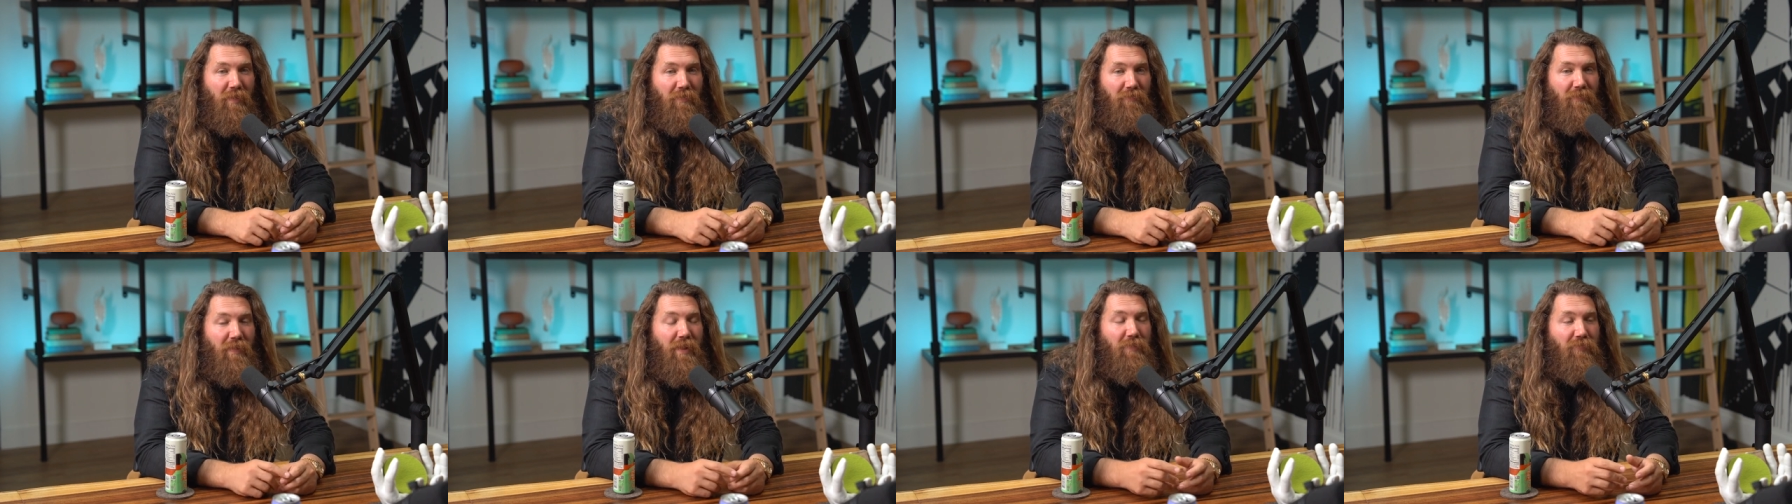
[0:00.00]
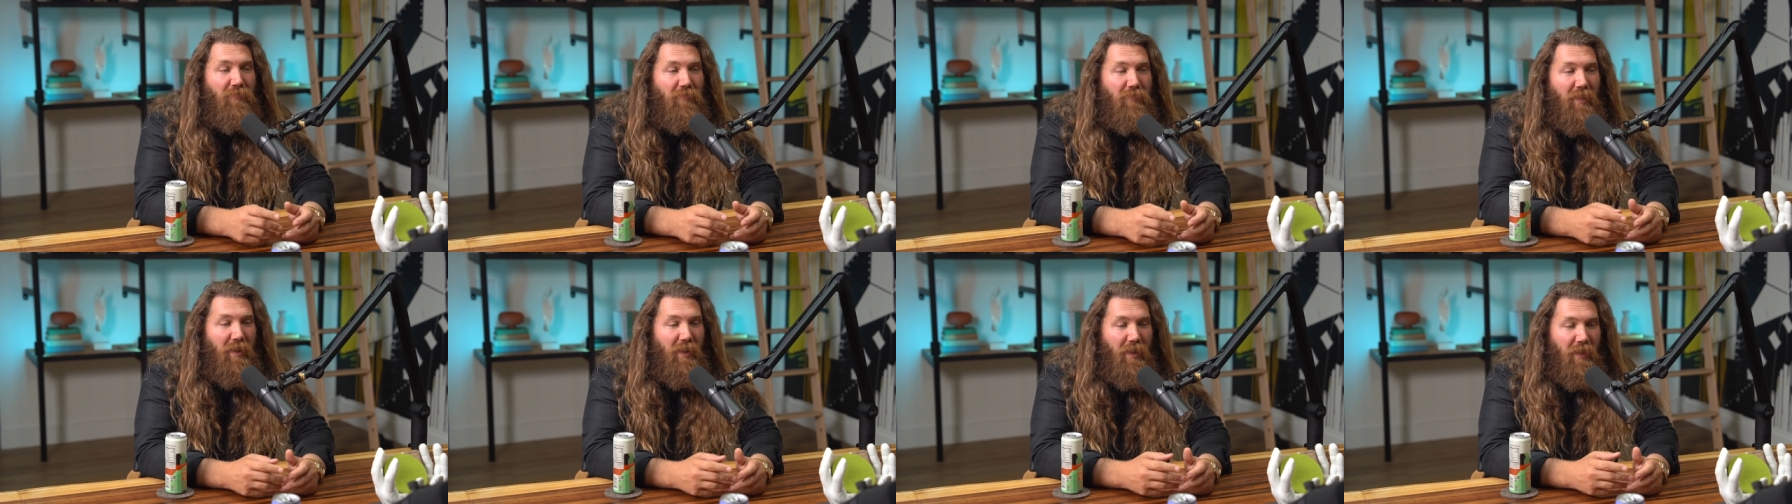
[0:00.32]

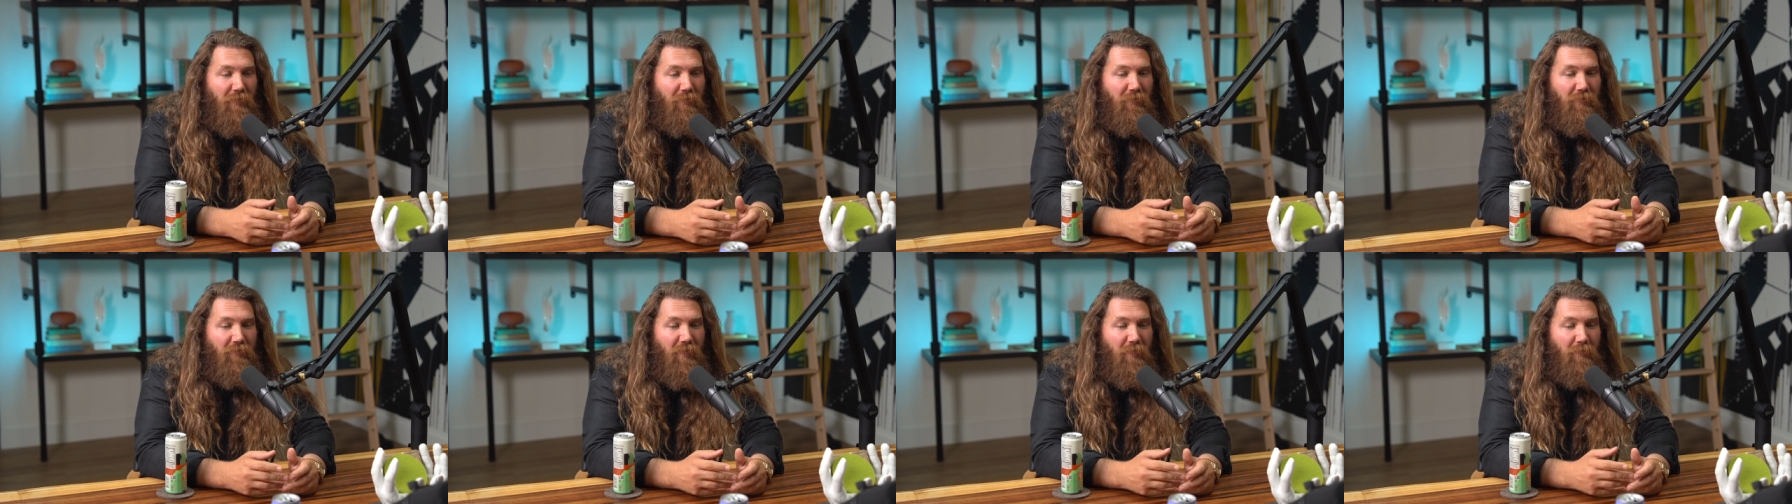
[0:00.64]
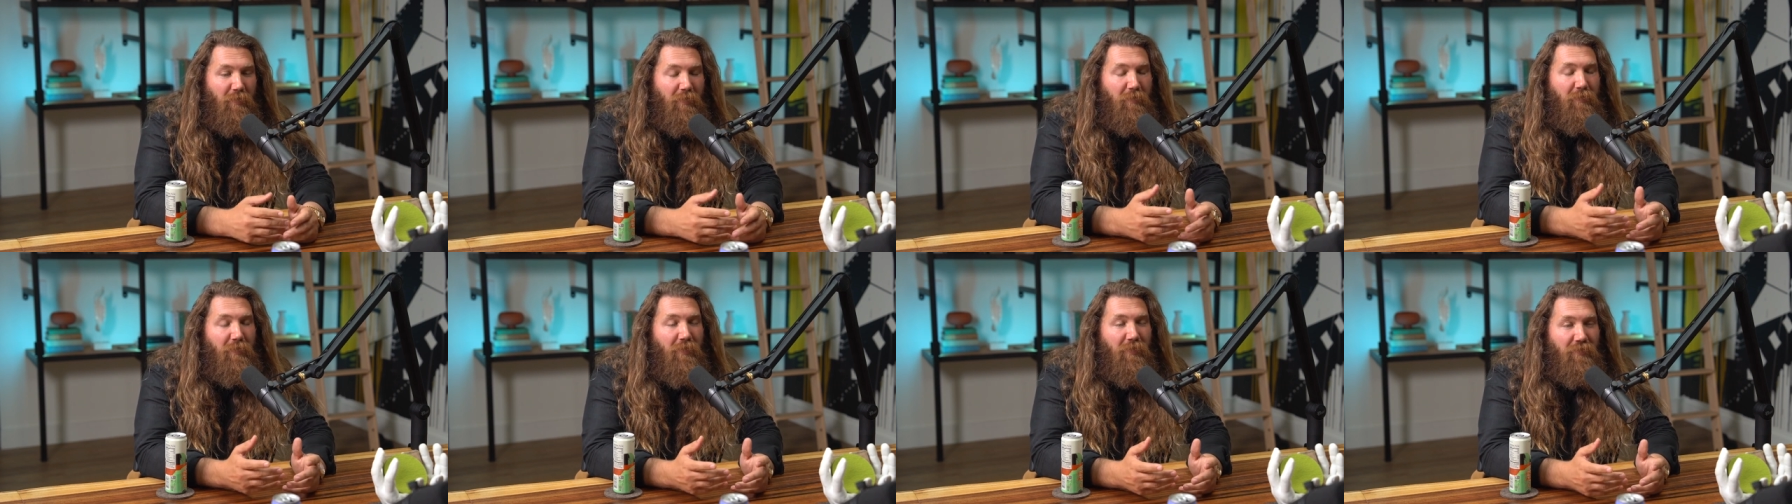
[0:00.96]
events that I was
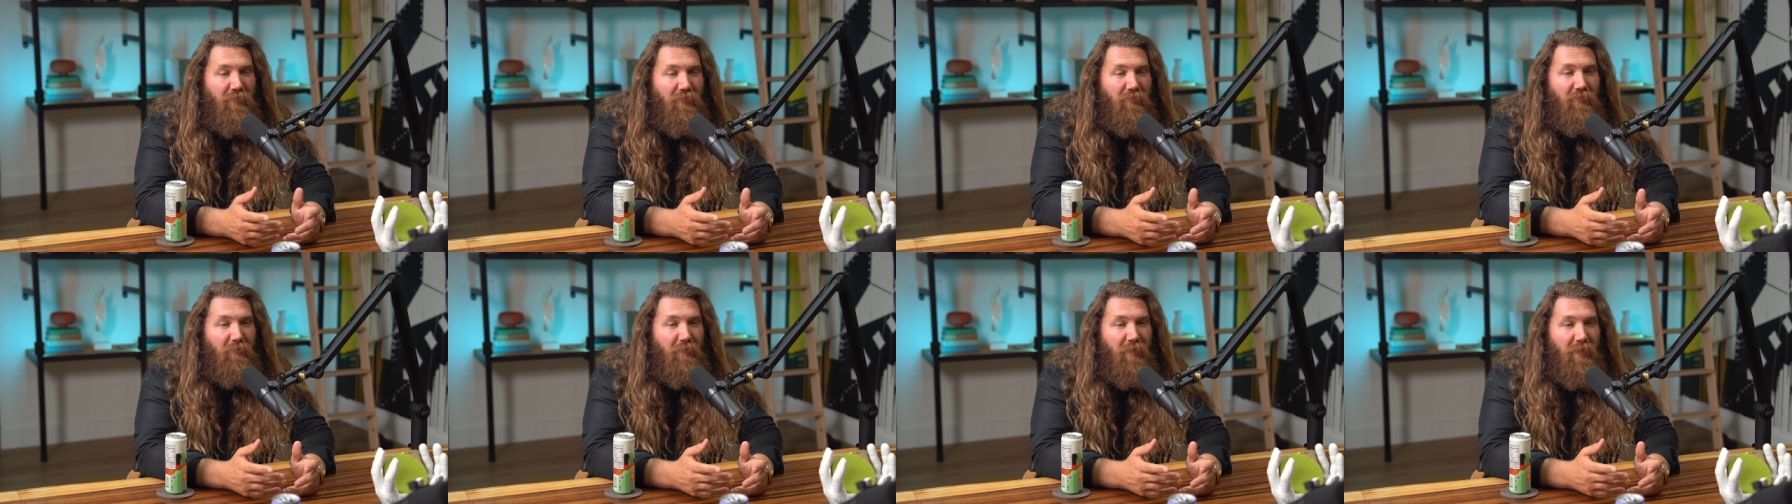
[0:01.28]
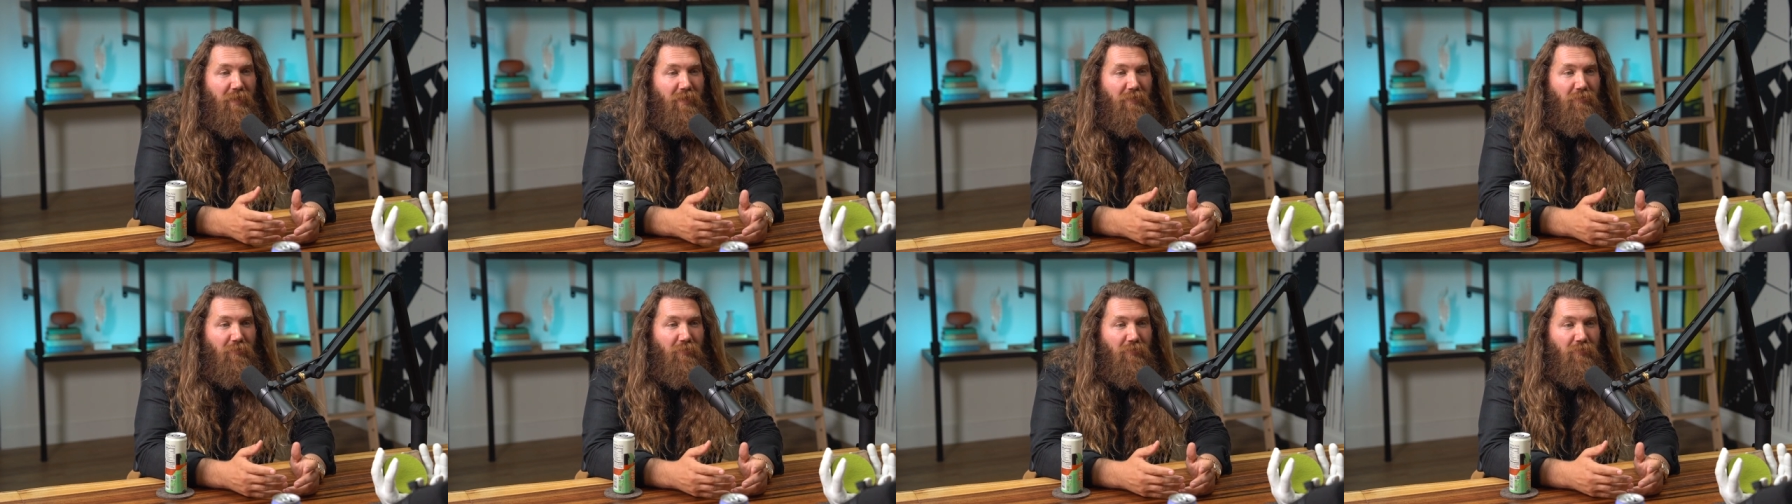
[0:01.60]
able to
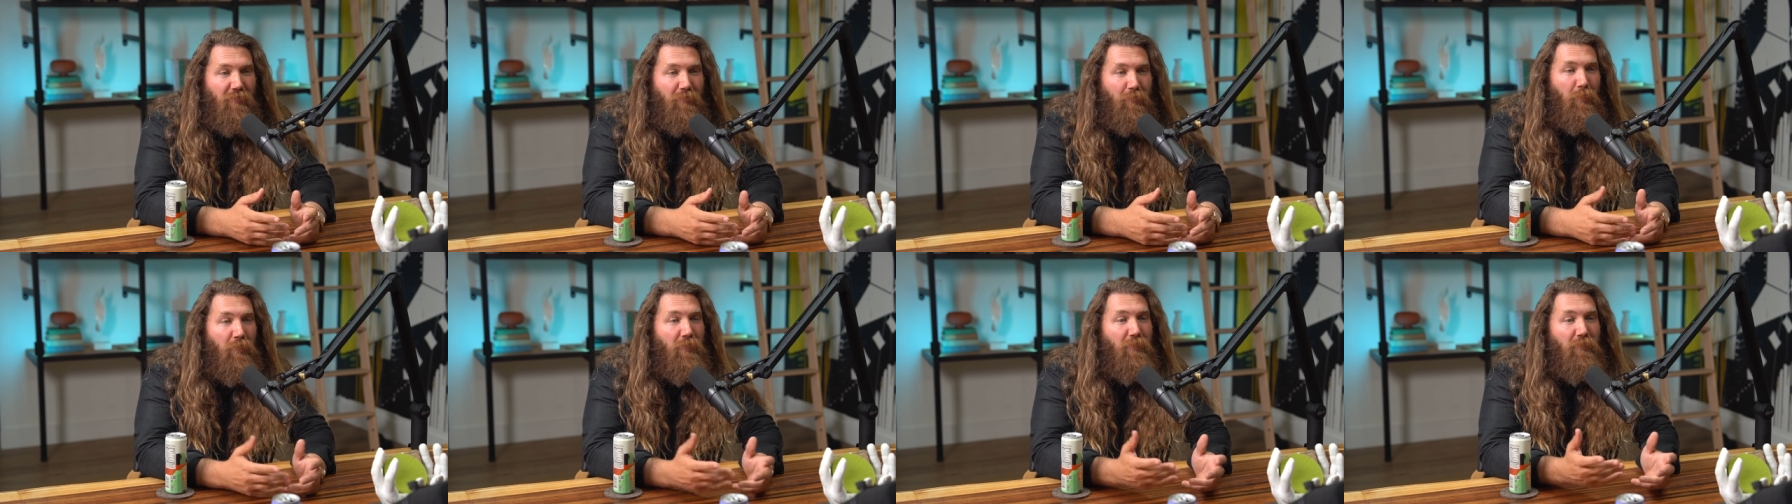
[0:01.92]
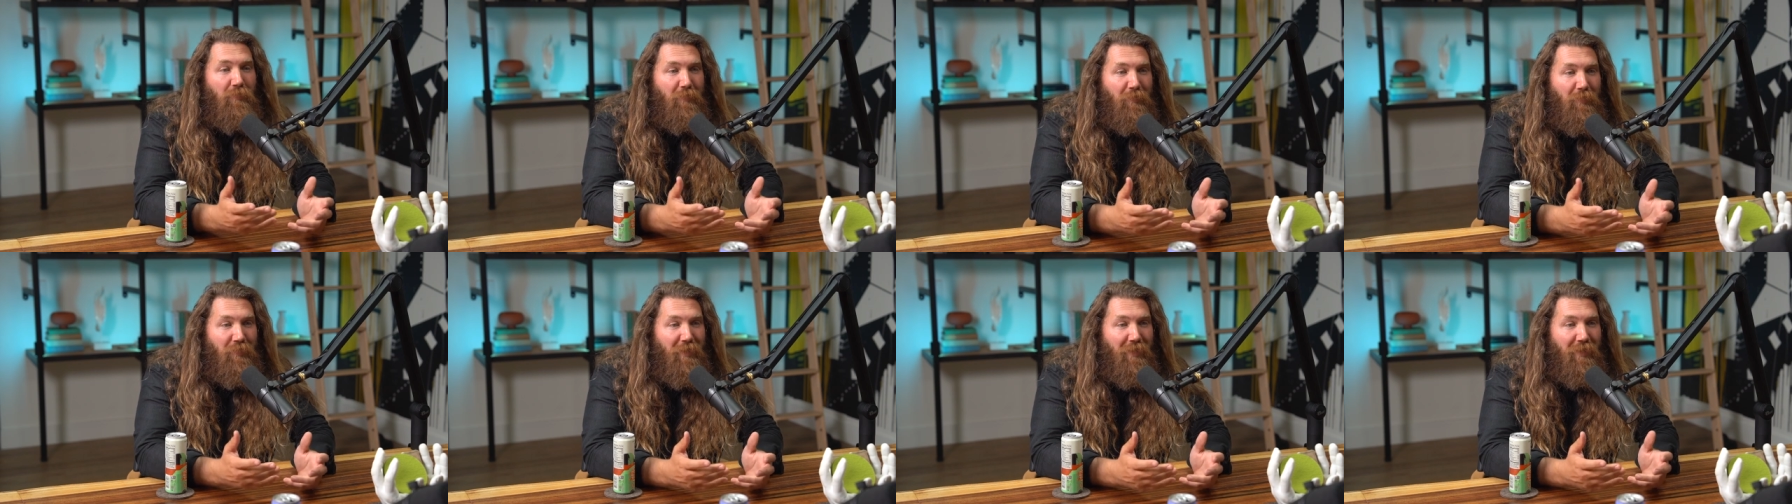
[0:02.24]
participate in was
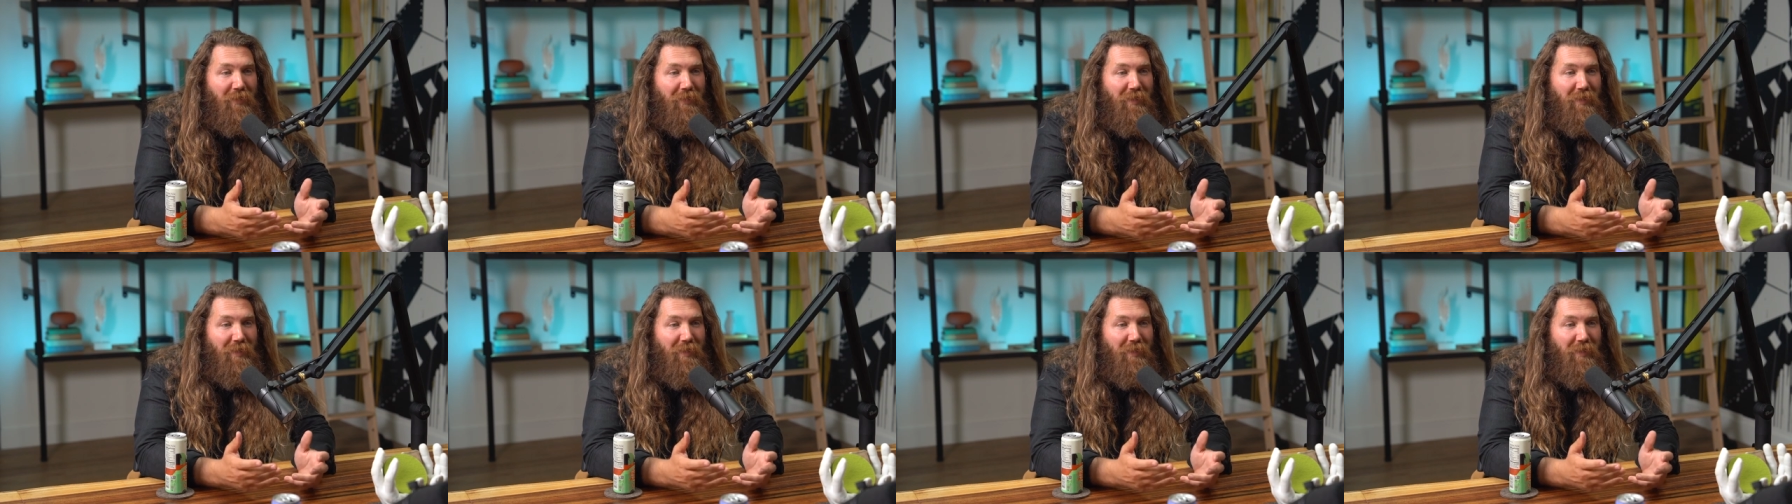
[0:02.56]
Smorgasburg